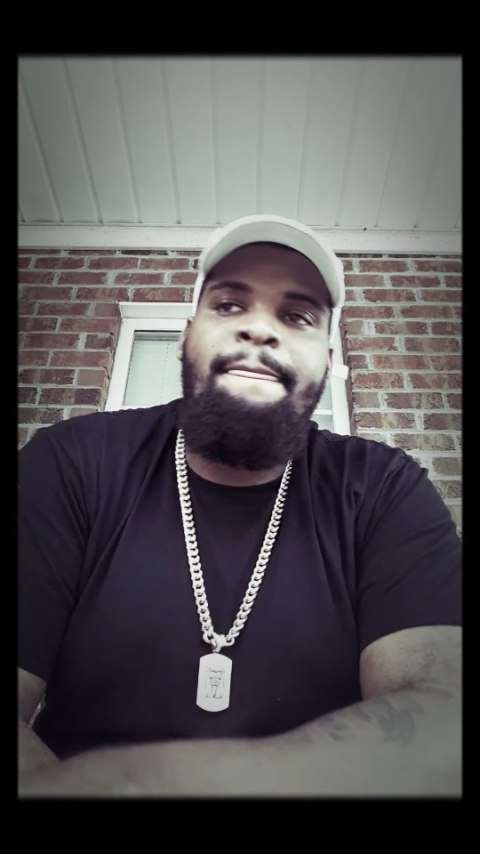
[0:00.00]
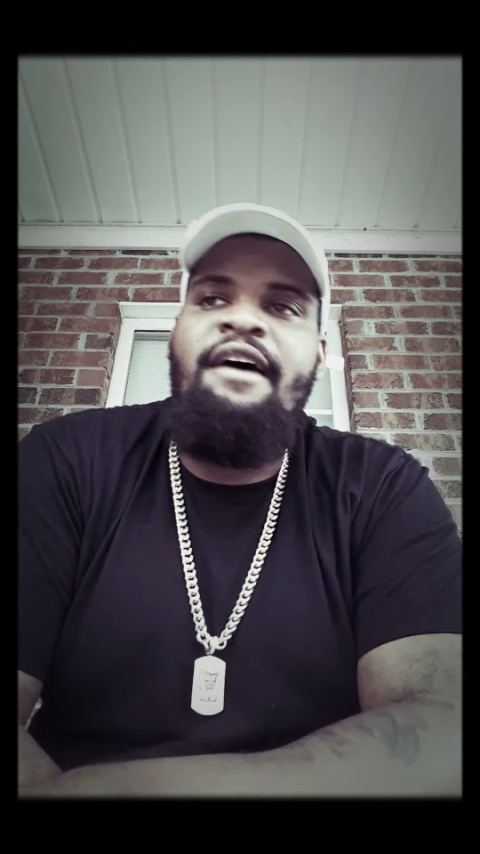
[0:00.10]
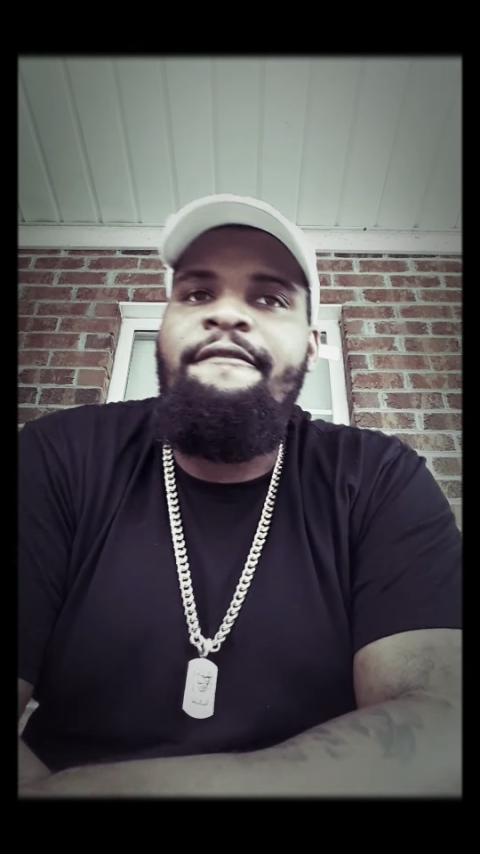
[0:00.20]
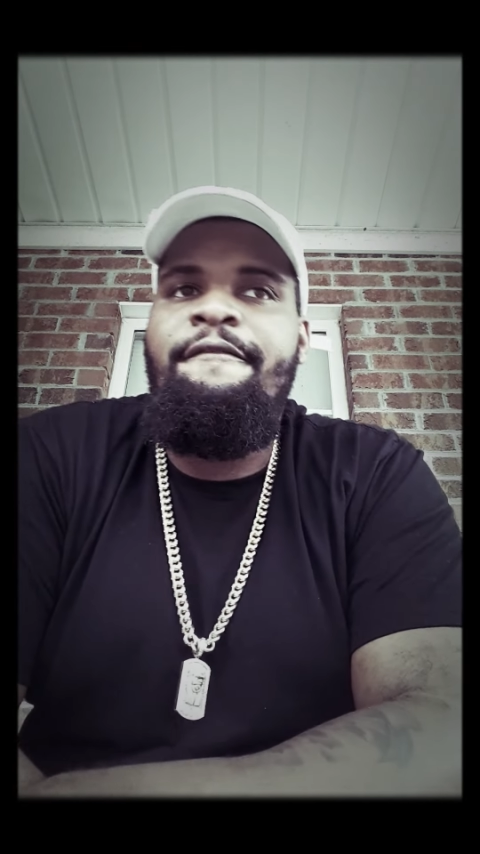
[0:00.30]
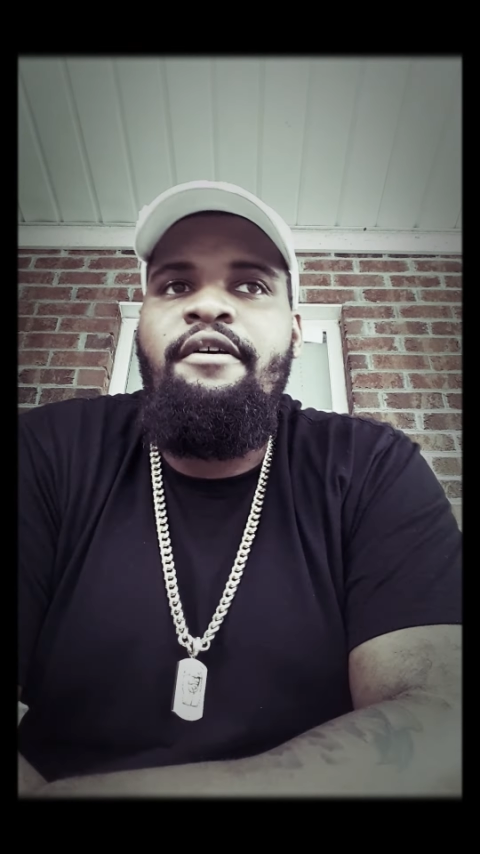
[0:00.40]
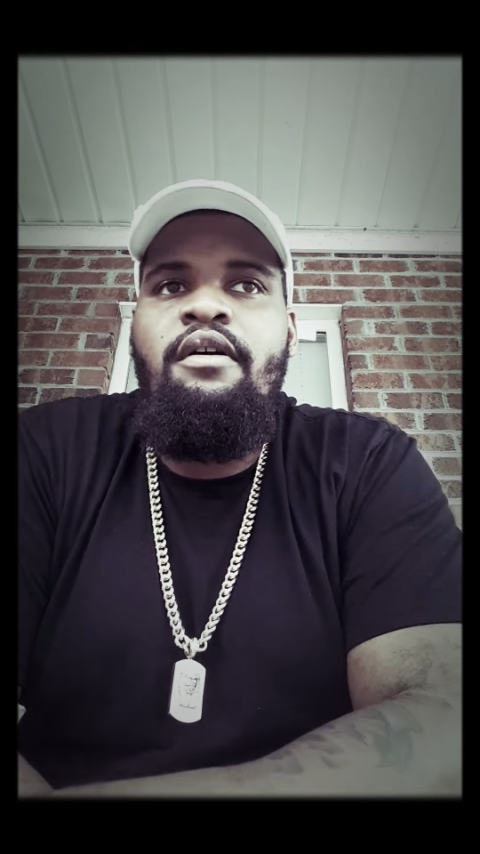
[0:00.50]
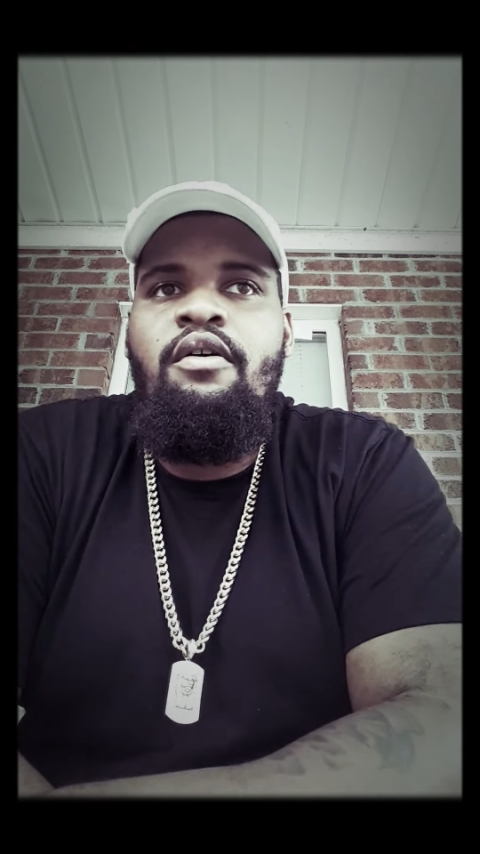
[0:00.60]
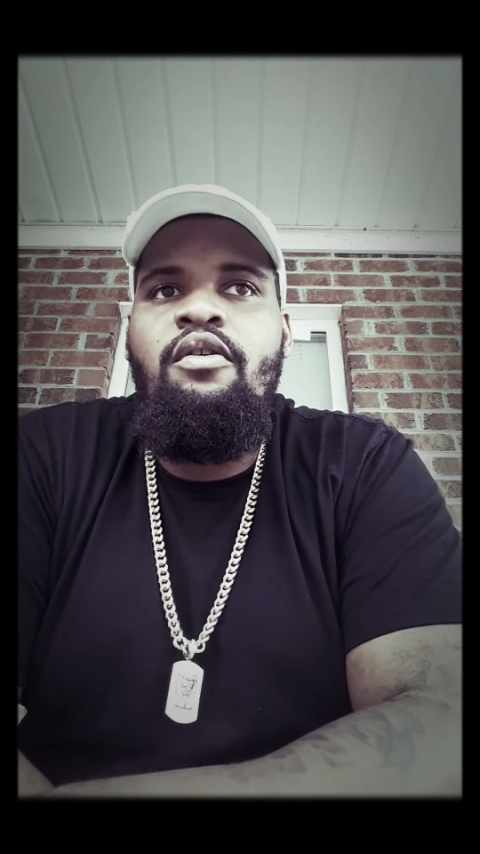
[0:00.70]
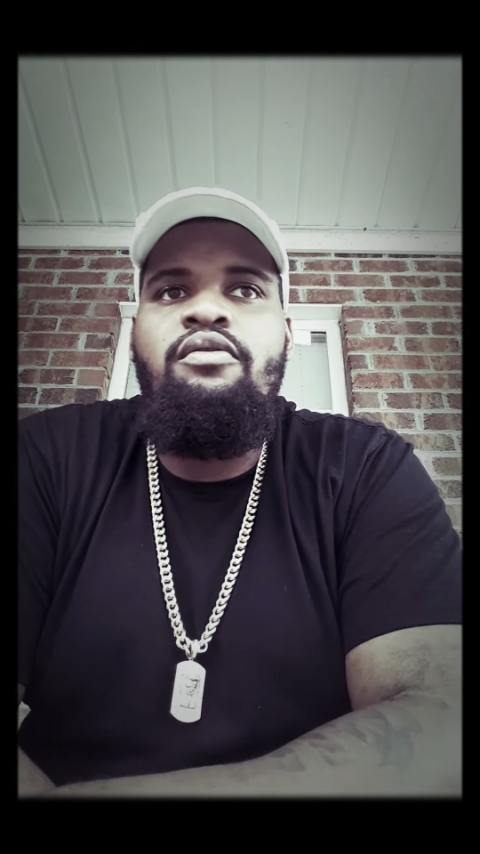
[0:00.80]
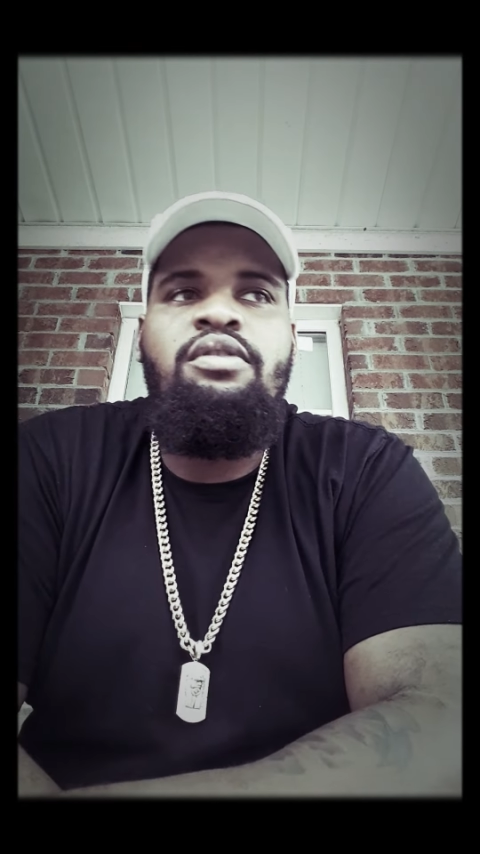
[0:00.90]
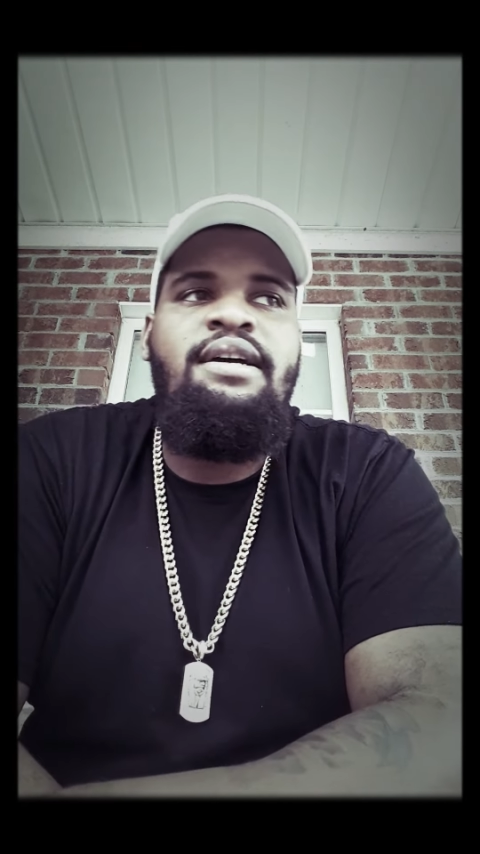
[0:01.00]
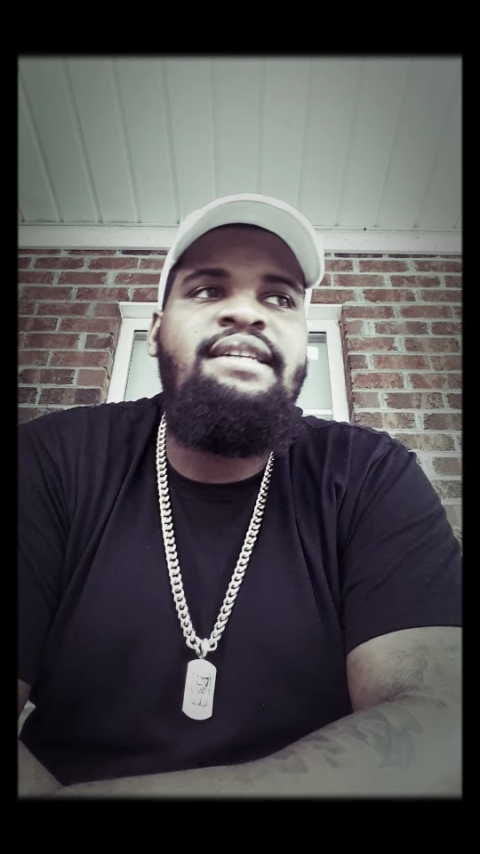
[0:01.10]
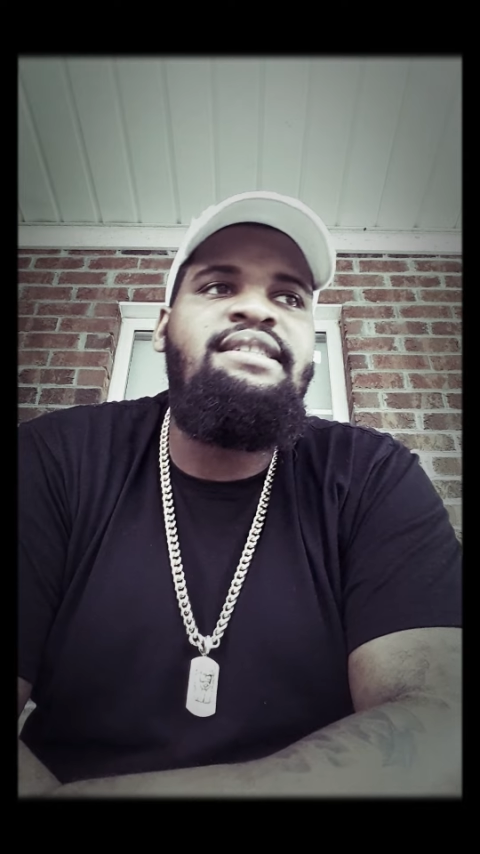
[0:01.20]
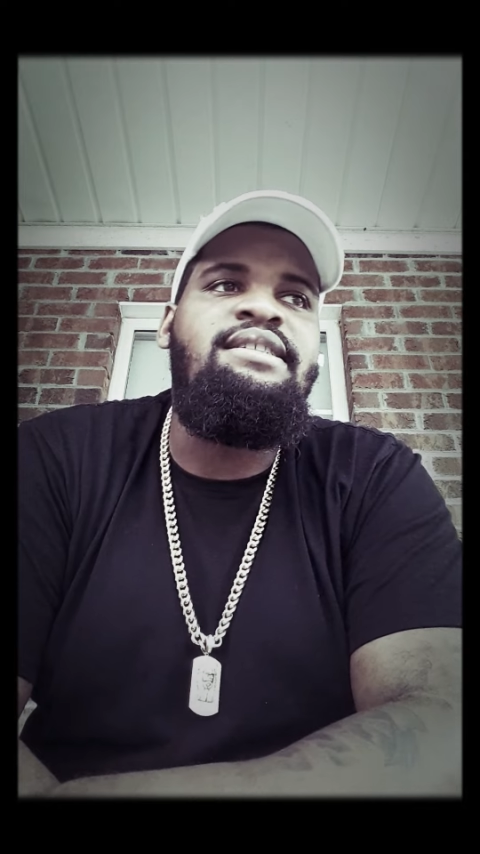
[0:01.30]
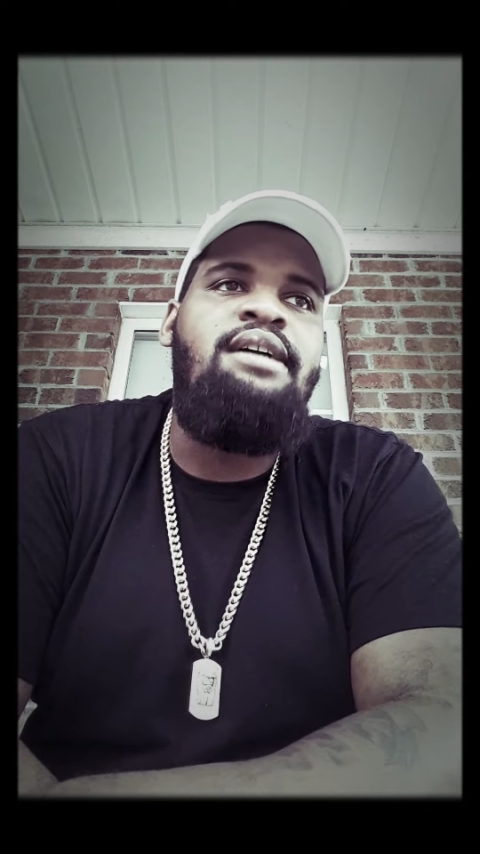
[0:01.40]
I feel
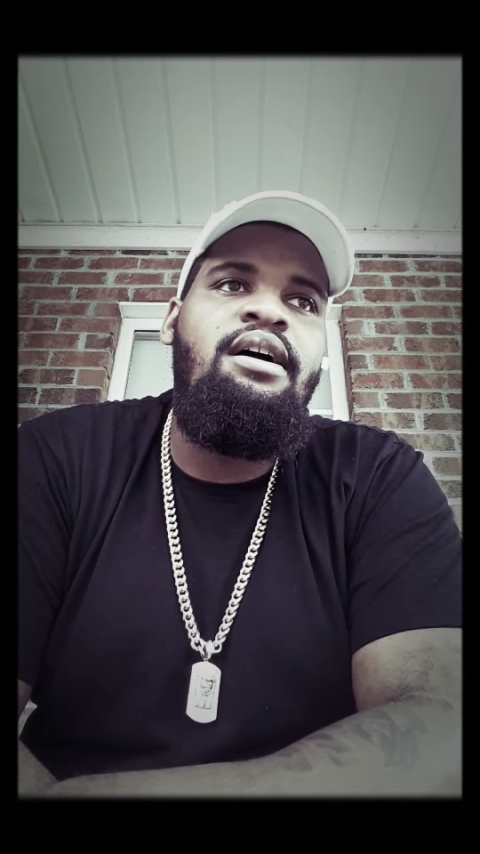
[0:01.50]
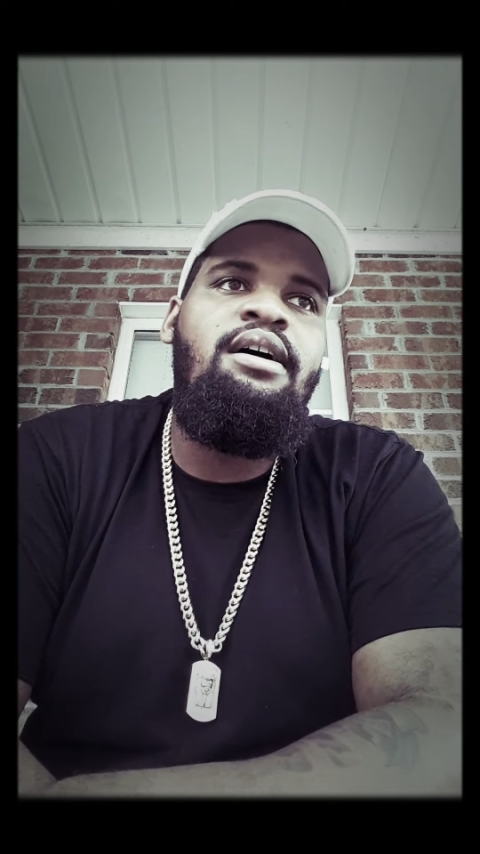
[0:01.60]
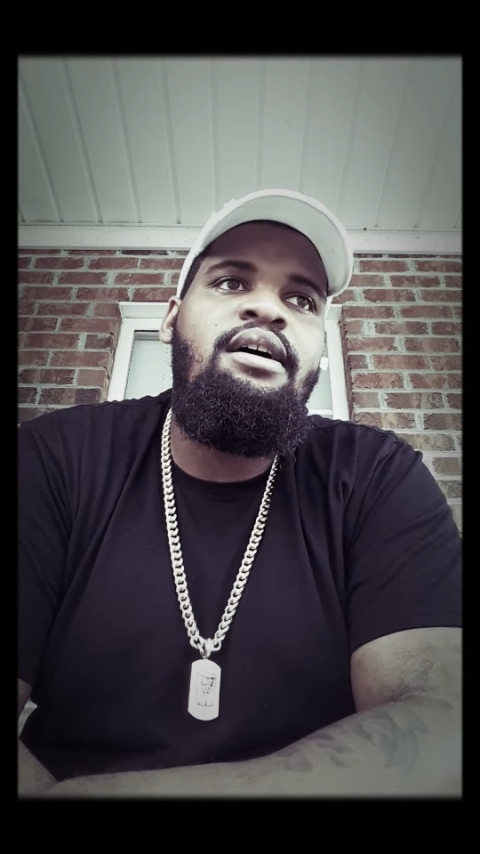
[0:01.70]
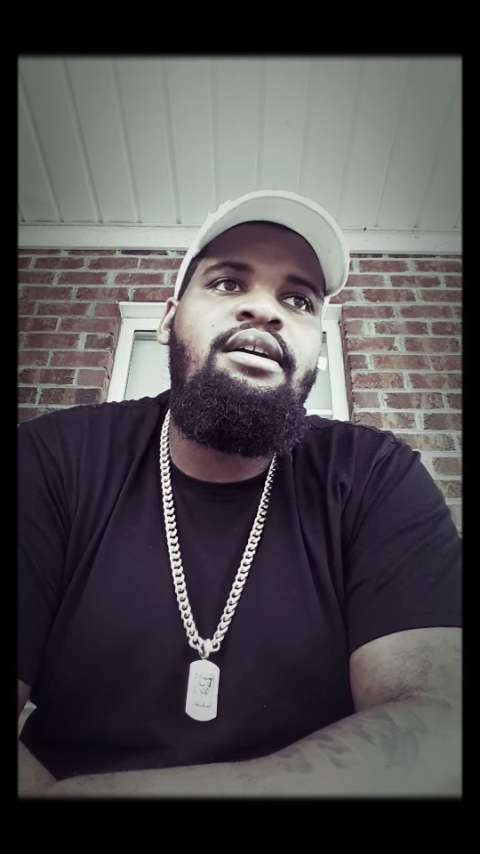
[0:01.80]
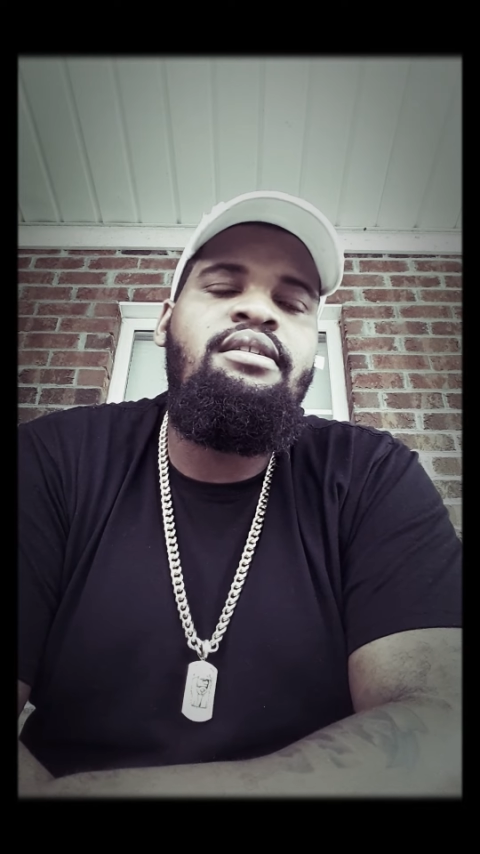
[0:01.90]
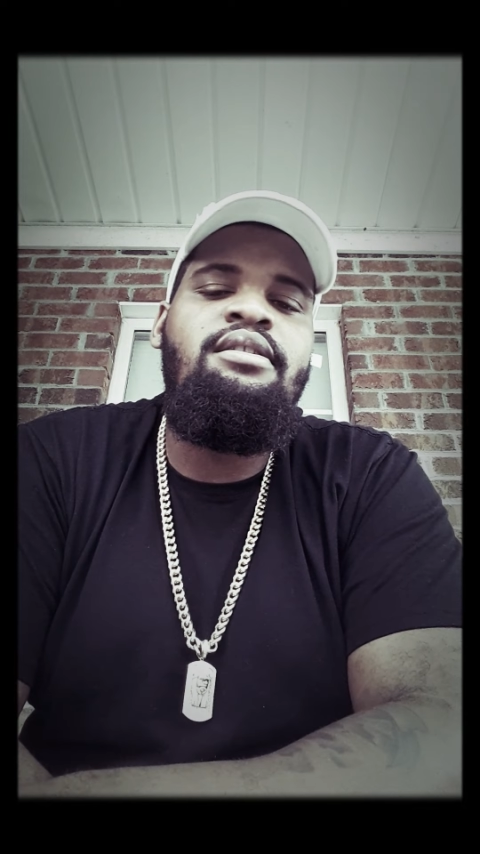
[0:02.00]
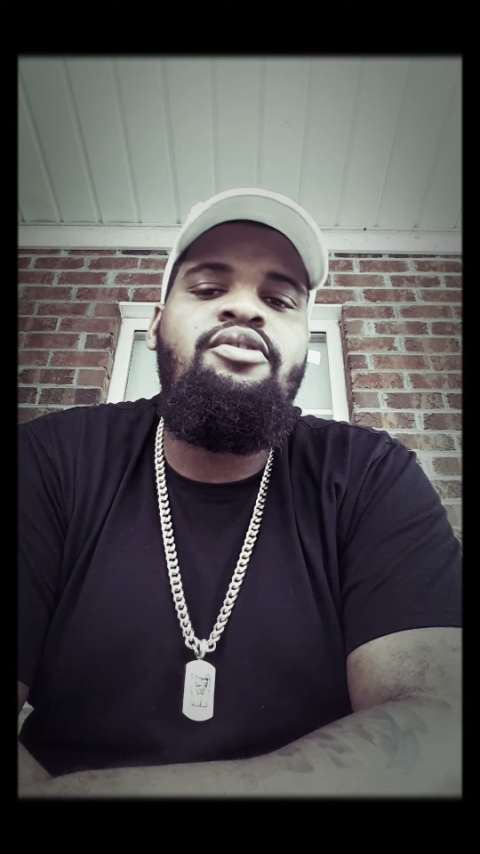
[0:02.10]
it's good.